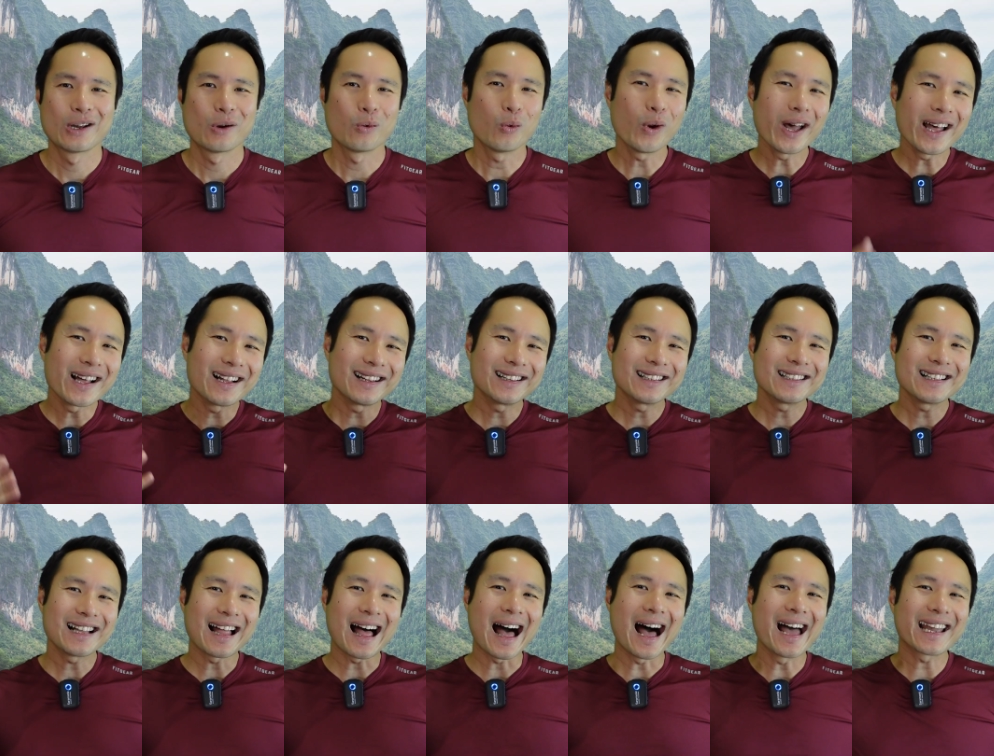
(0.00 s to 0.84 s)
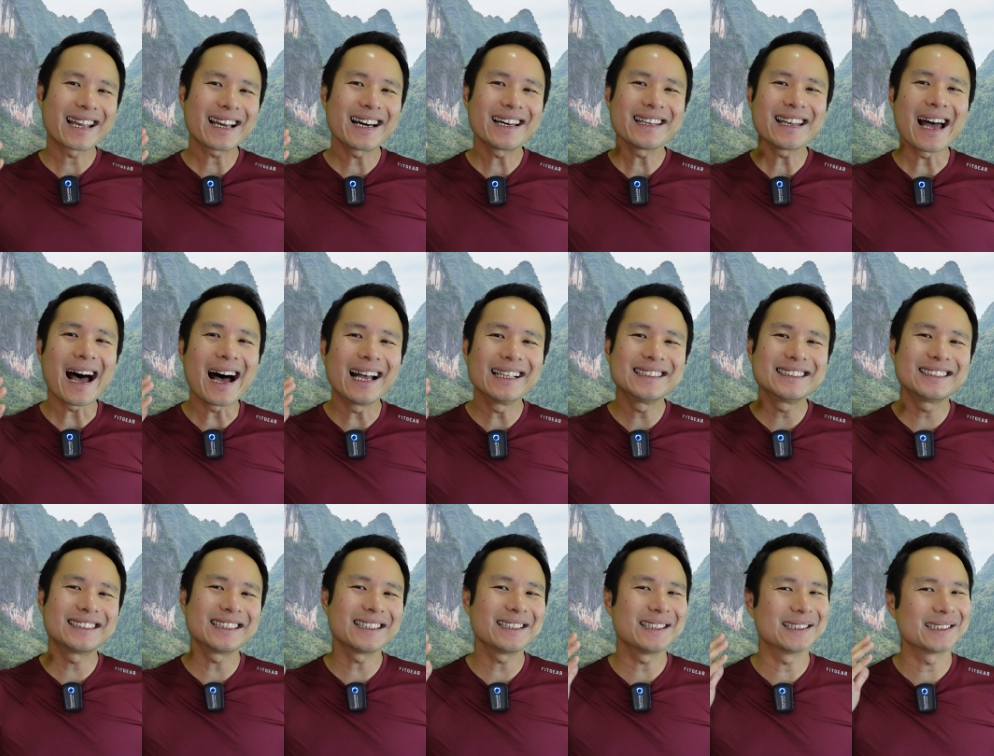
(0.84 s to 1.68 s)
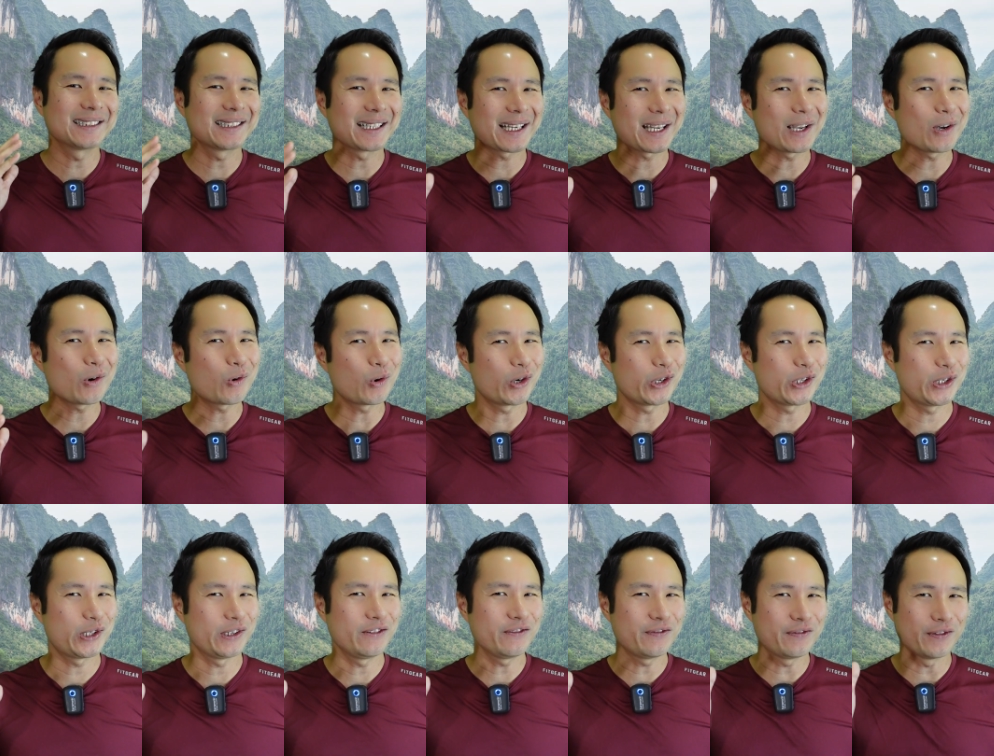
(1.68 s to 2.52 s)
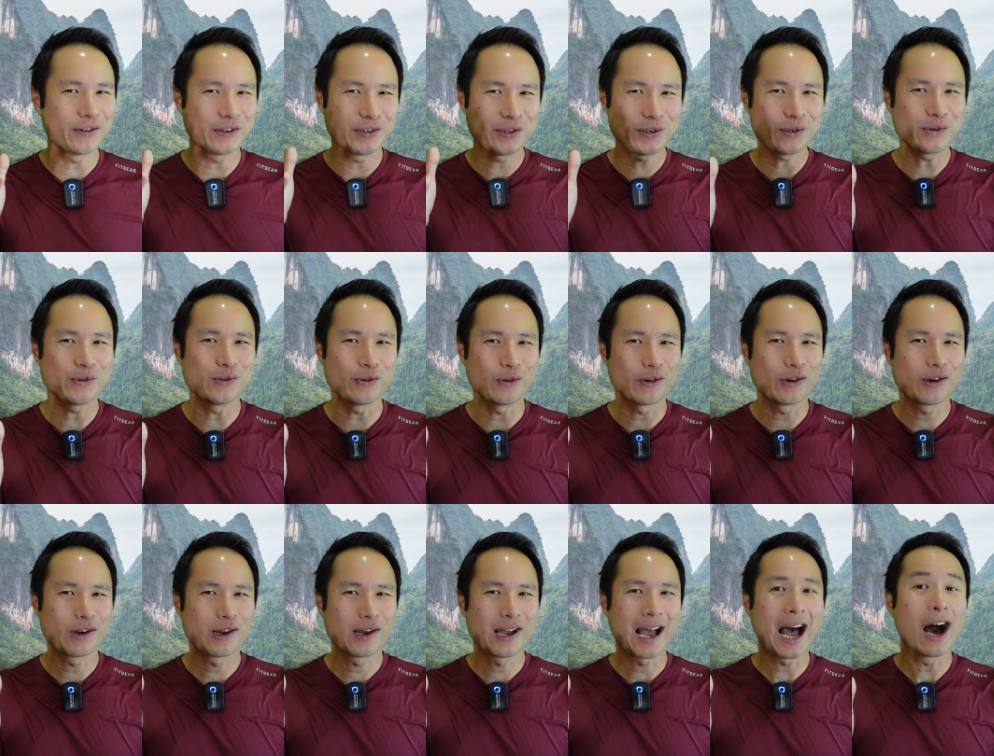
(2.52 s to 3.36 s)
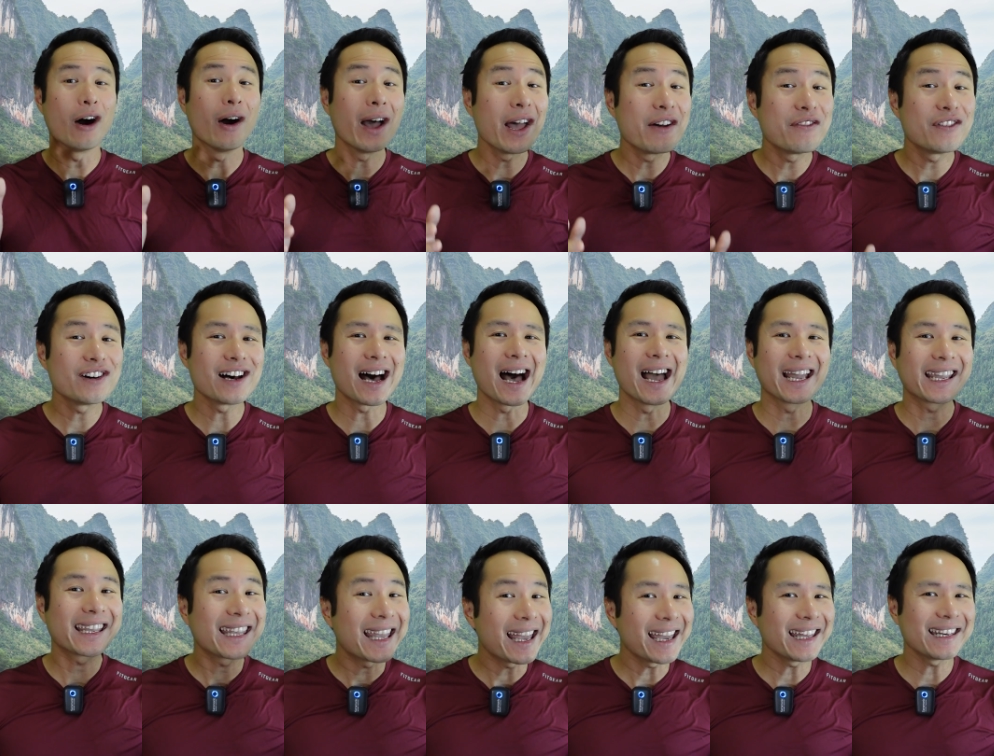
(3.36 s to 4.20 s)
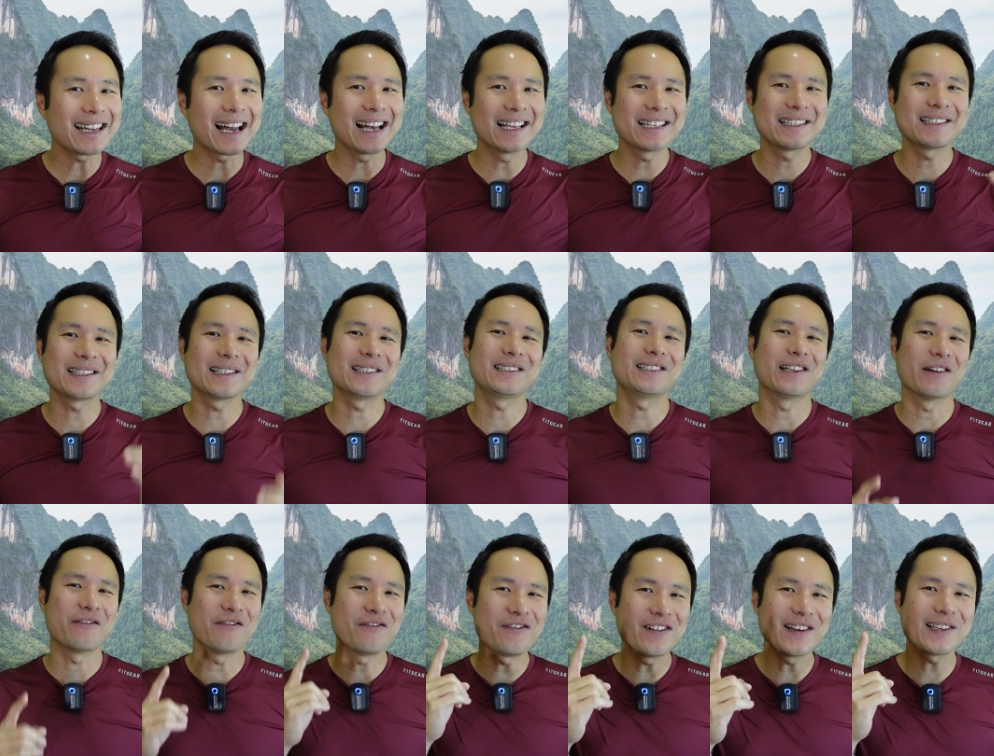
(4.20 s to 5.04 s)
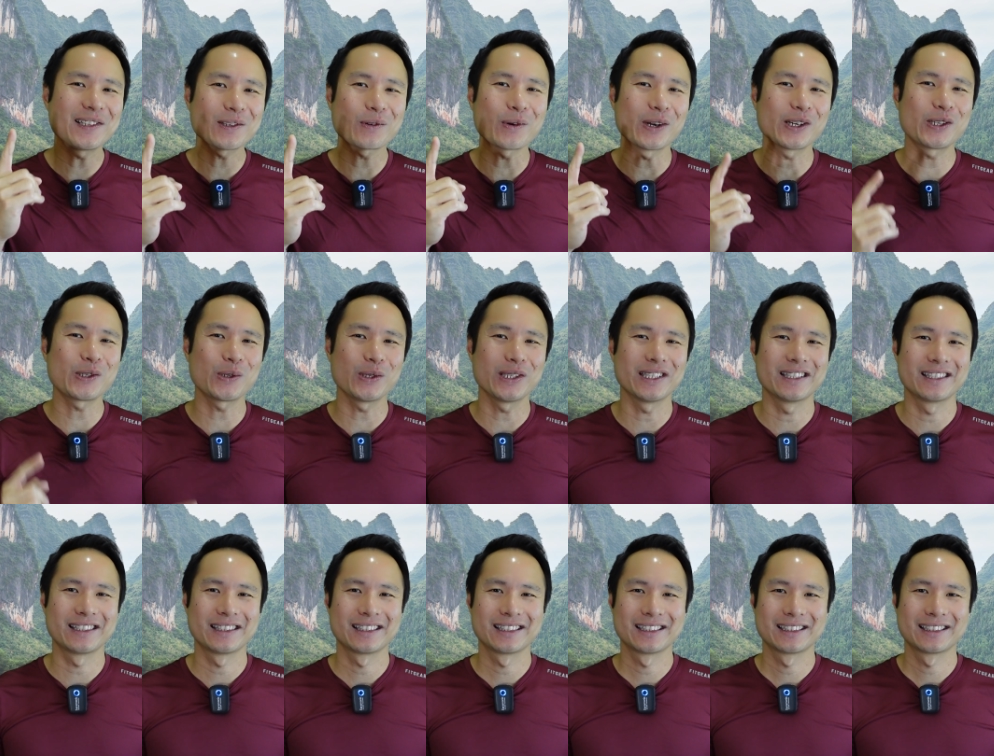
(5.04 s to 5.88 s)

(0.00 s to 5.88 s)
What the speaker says: Well, I can't answer the second question for you. However, I can answer the first question.